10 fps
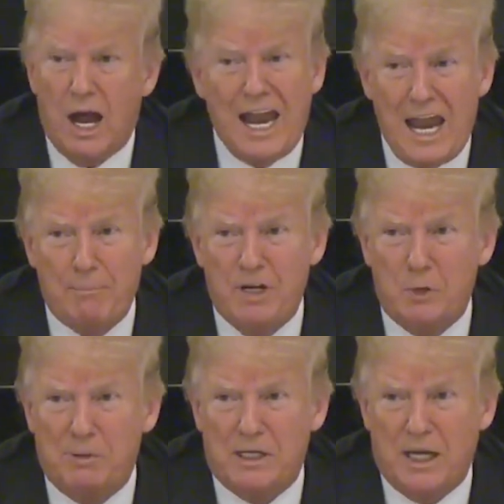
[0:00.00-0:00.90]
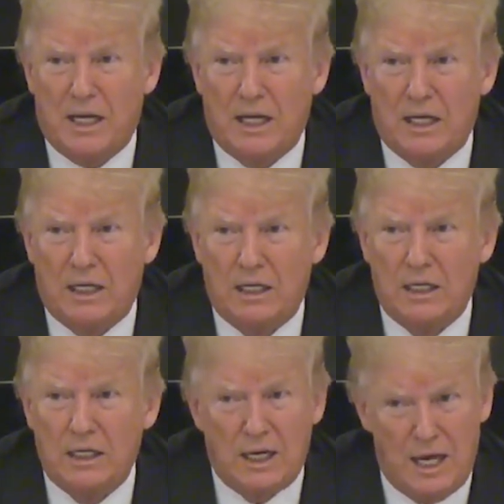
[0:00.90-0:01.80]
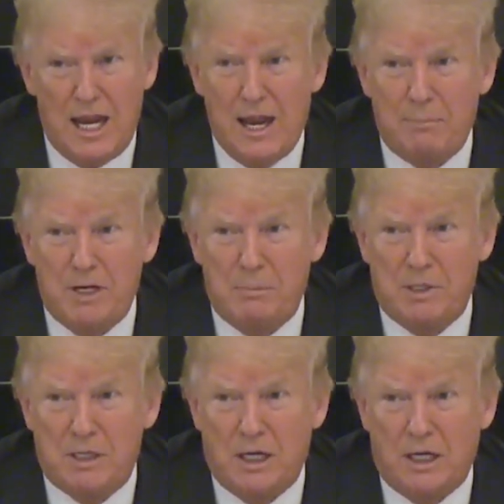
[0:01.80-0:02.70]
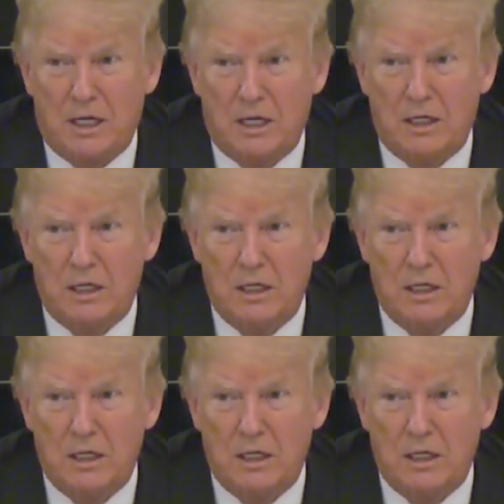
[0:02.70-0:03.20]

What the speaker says: I happen to be taking it. I happen to be taking it.